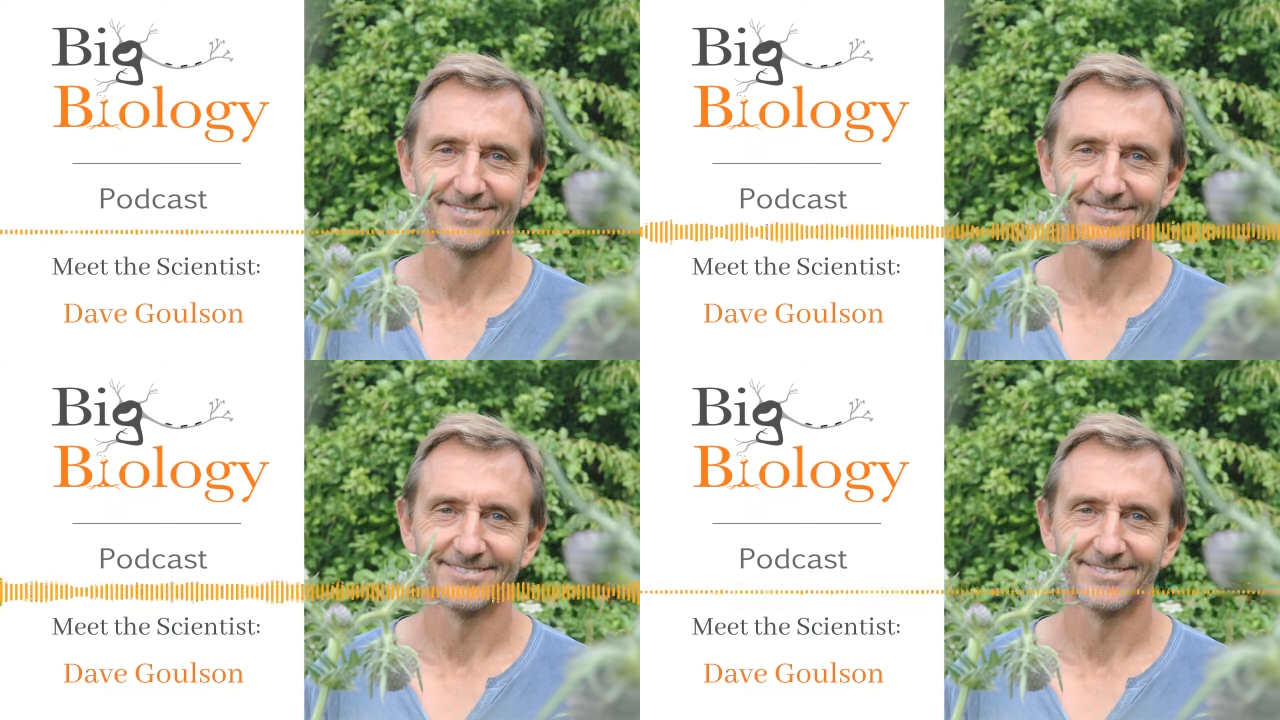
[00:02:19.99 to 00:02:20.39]

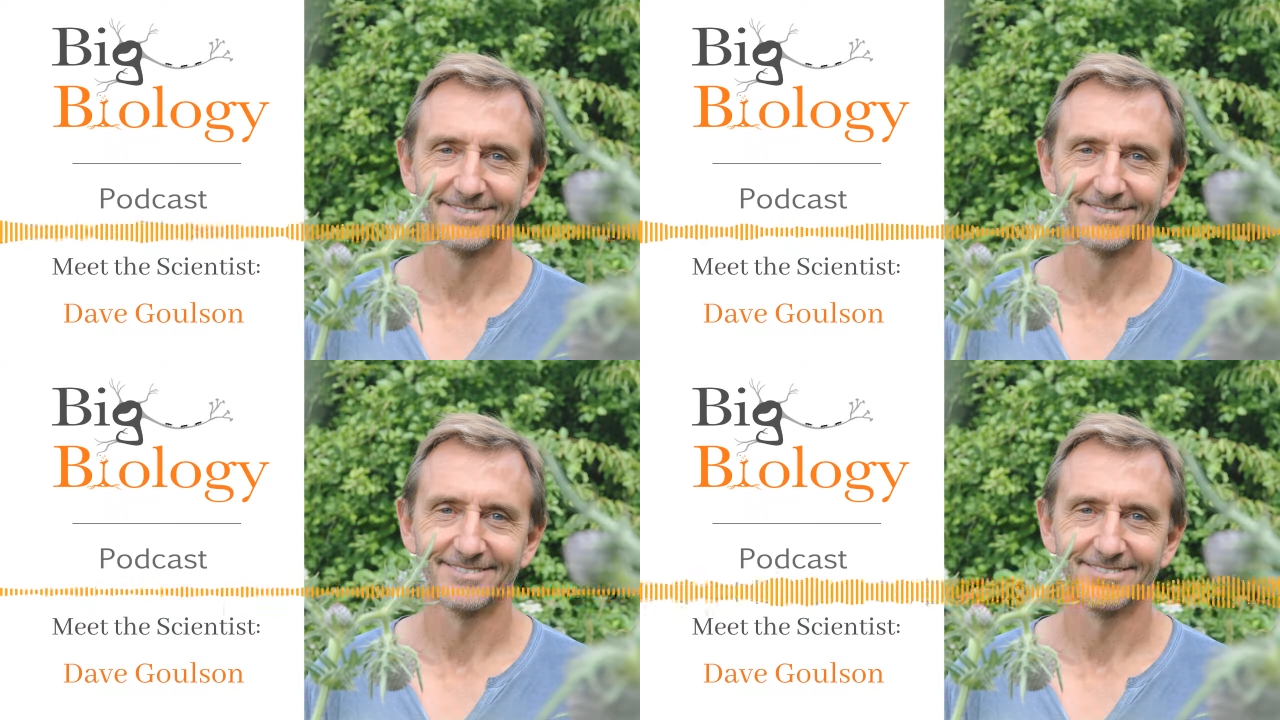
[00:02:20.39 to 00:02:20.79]
would be
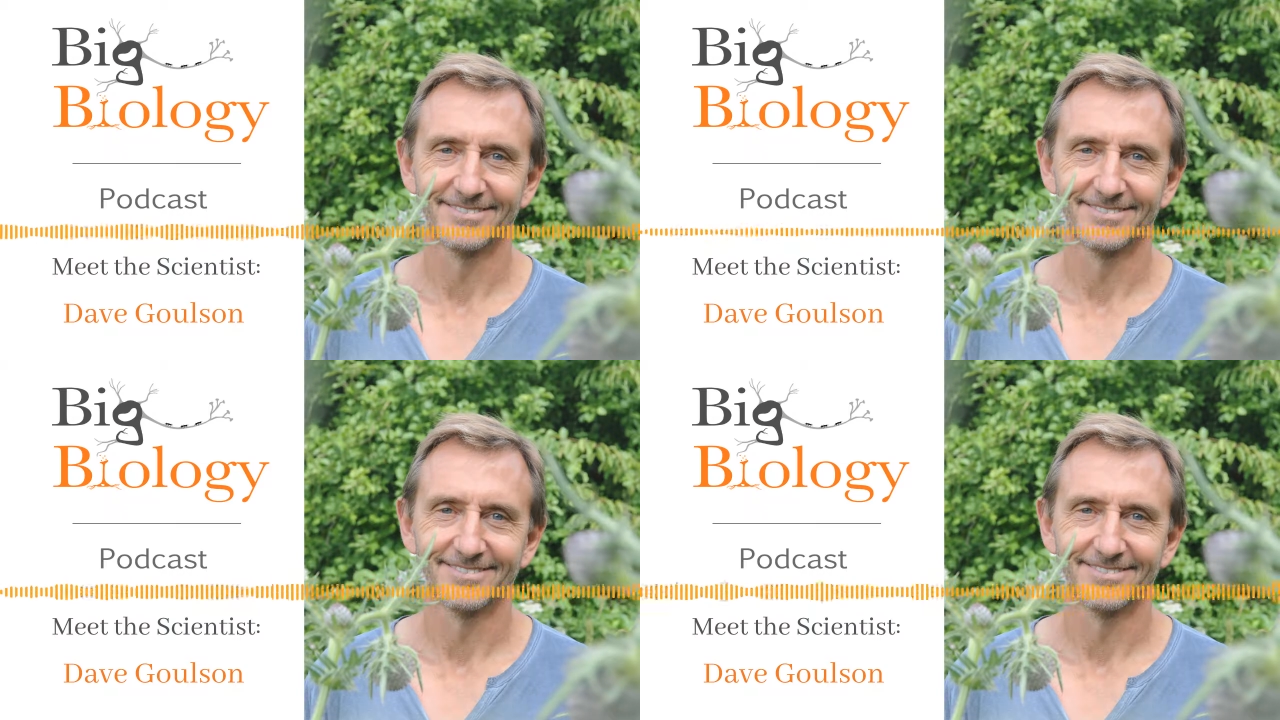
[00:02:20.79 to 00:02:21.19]
pretty
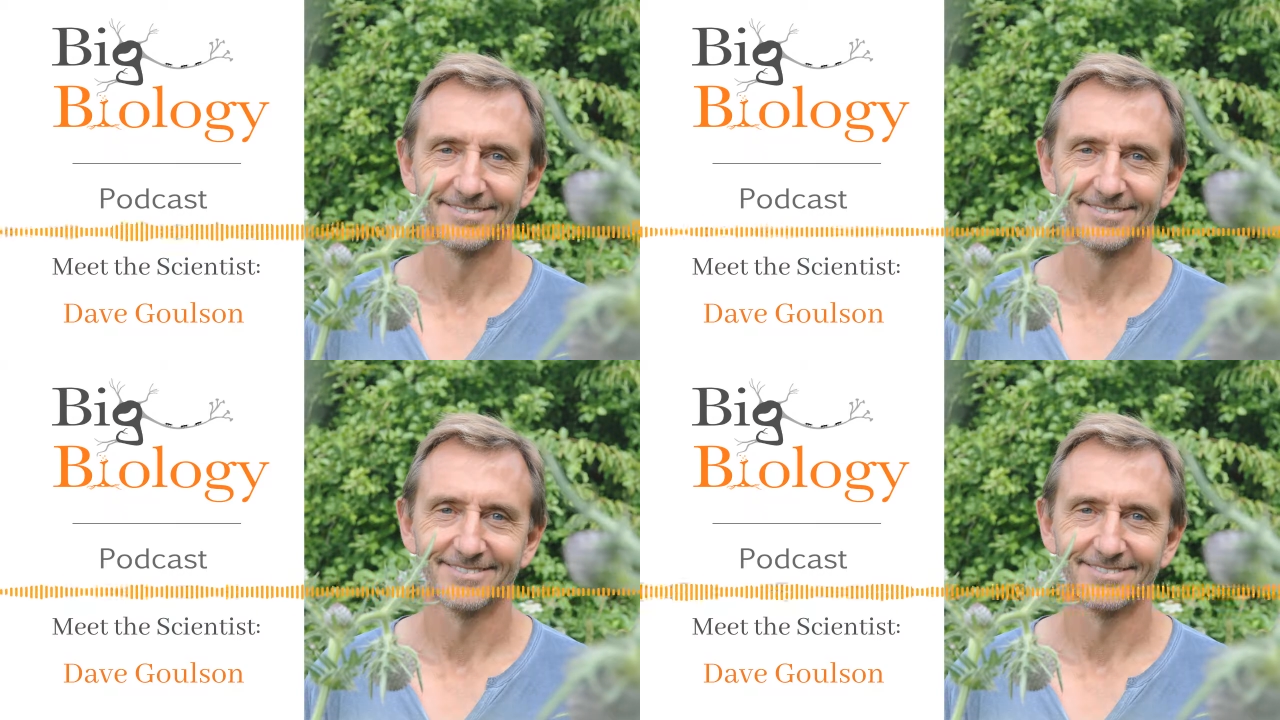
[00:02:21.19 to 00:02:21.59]
amazing. You know,
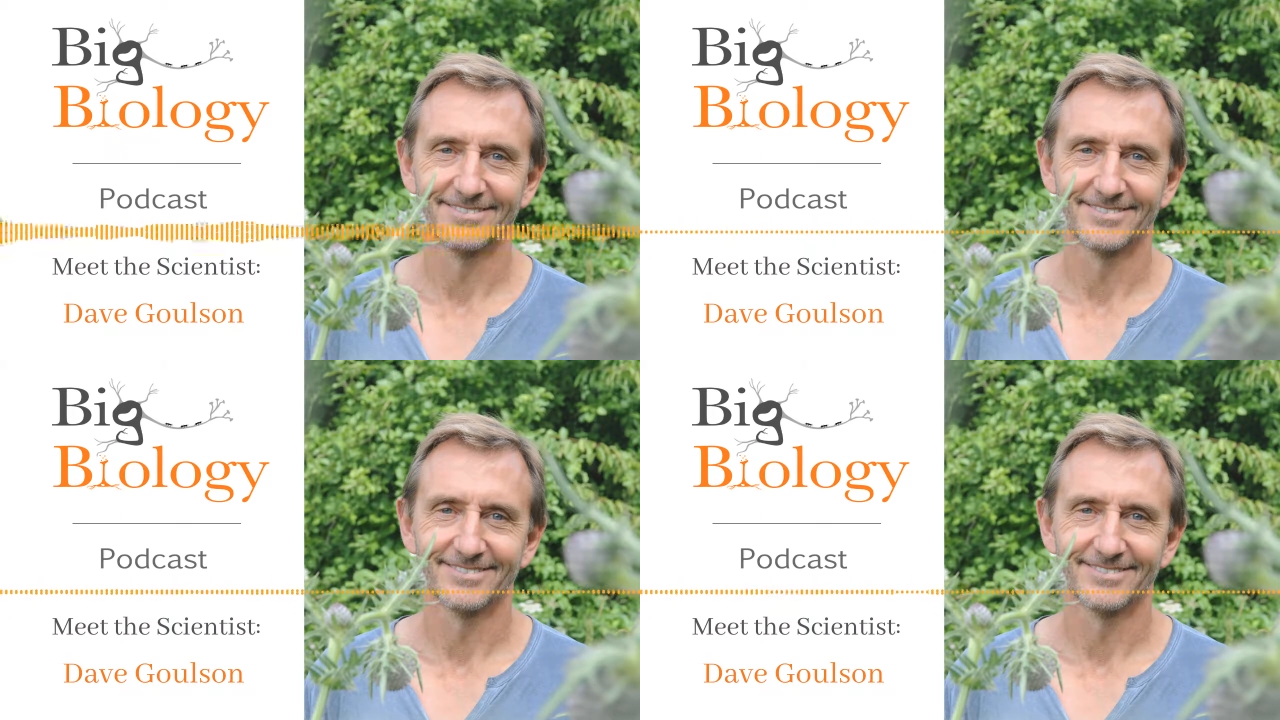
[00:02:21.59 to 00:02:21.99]
he he